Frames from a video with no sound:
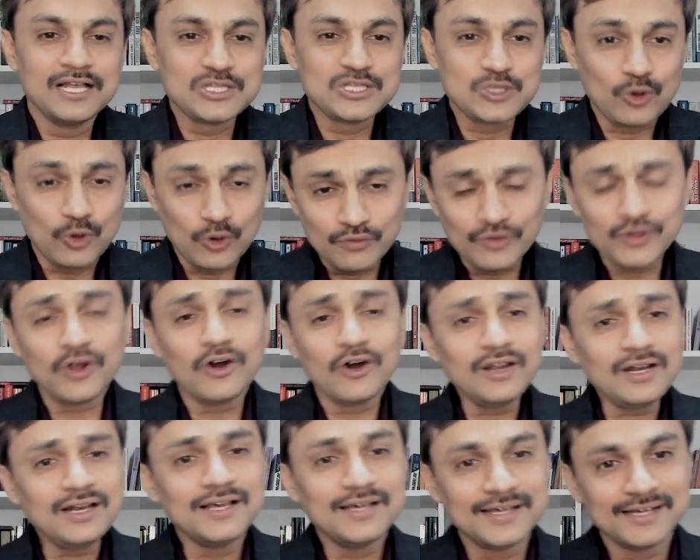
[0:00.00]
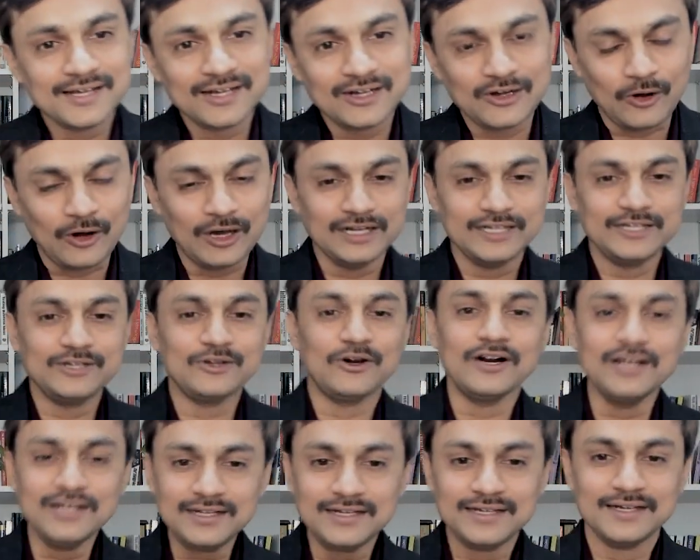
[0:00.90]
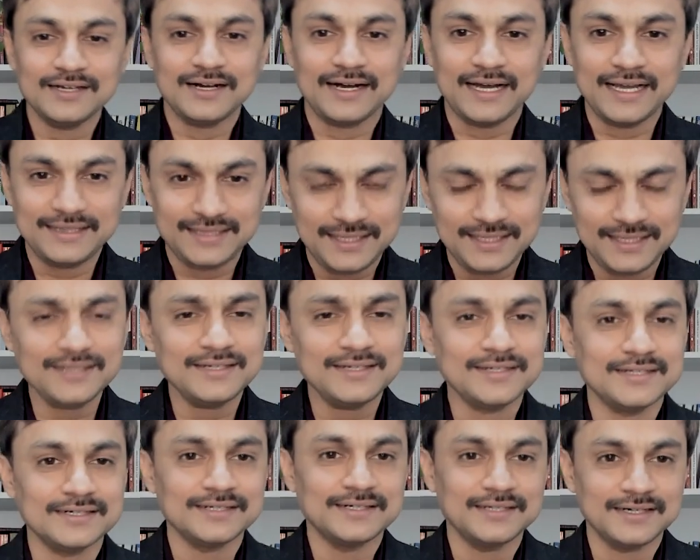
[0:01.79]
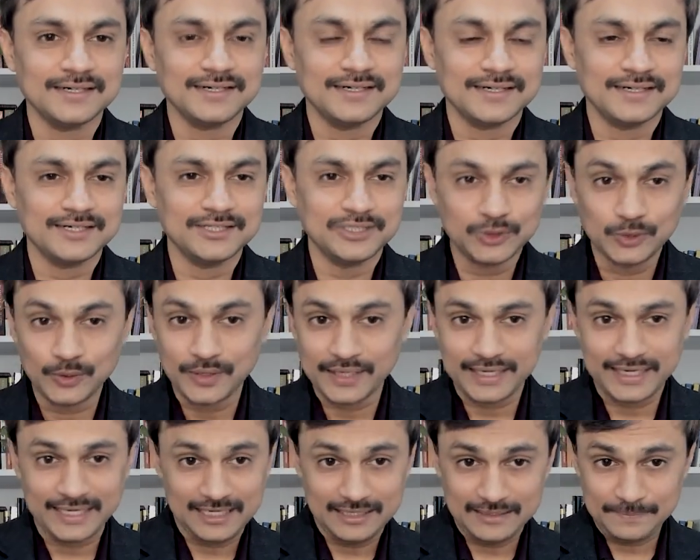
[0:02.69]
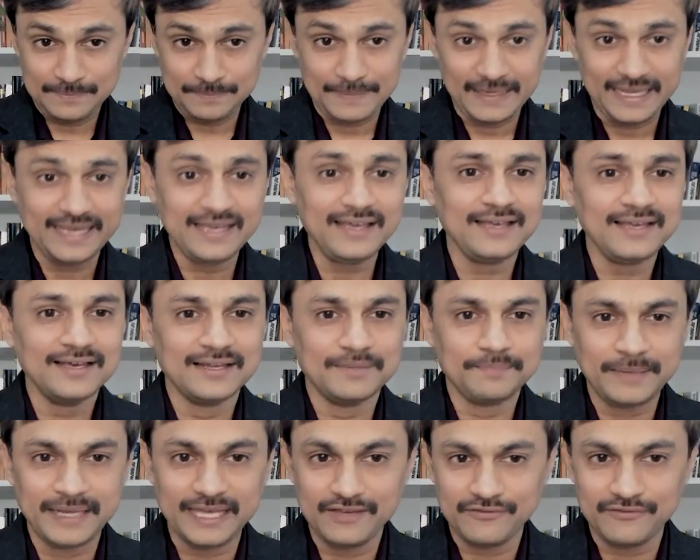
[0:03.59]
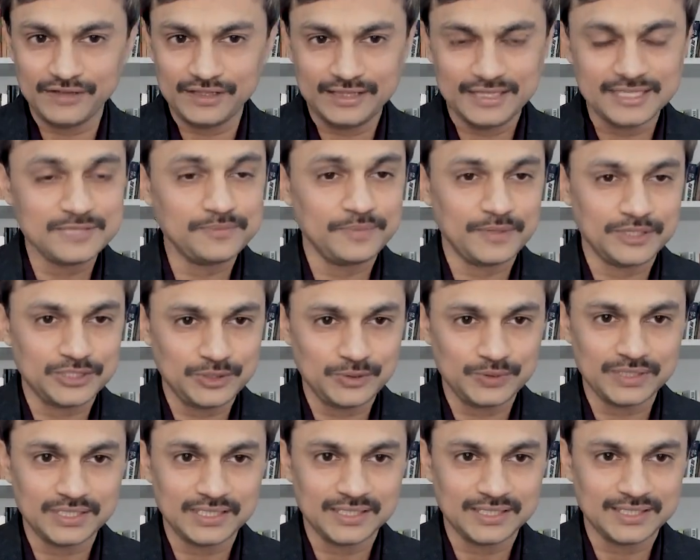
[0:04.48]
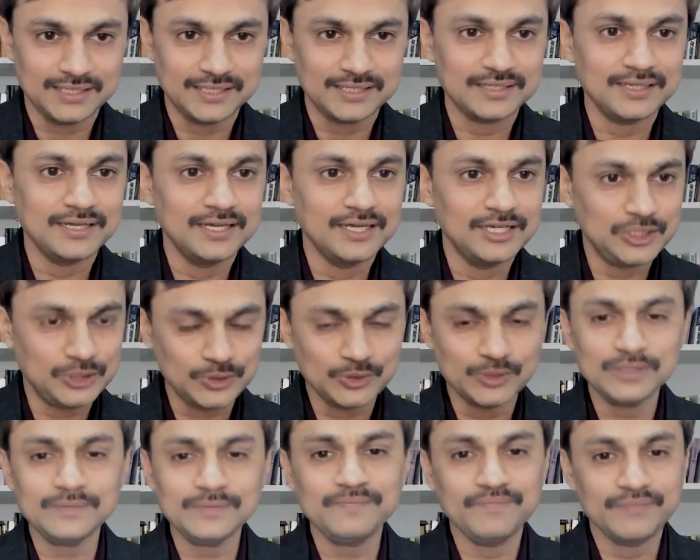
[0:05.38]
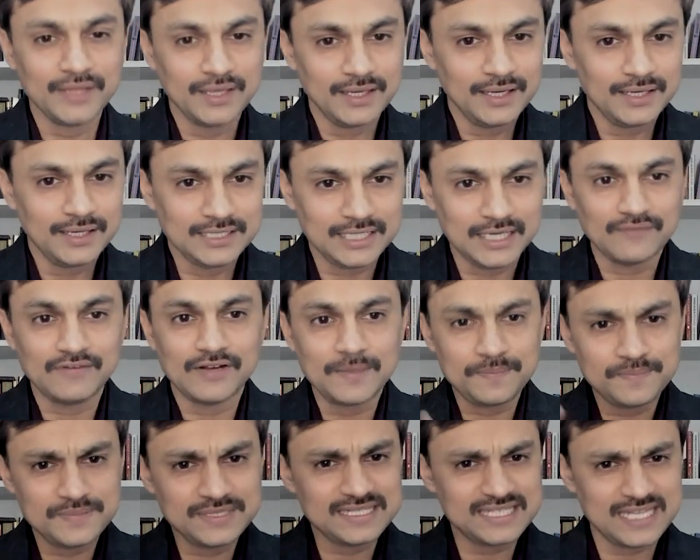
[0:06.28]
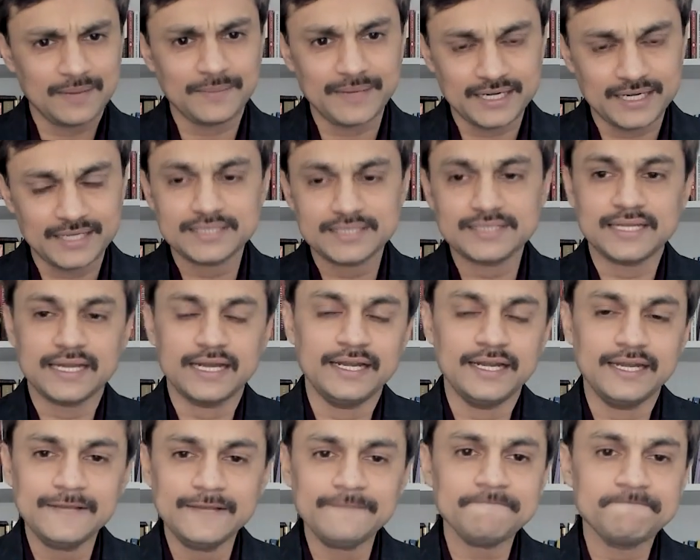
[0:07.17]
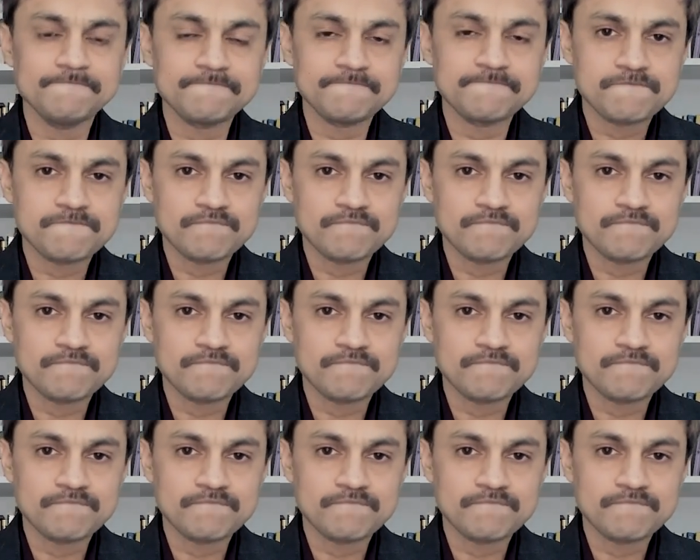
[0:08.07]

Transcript: So overall, all in all, I think you can play with this particular tool, develop some understanding,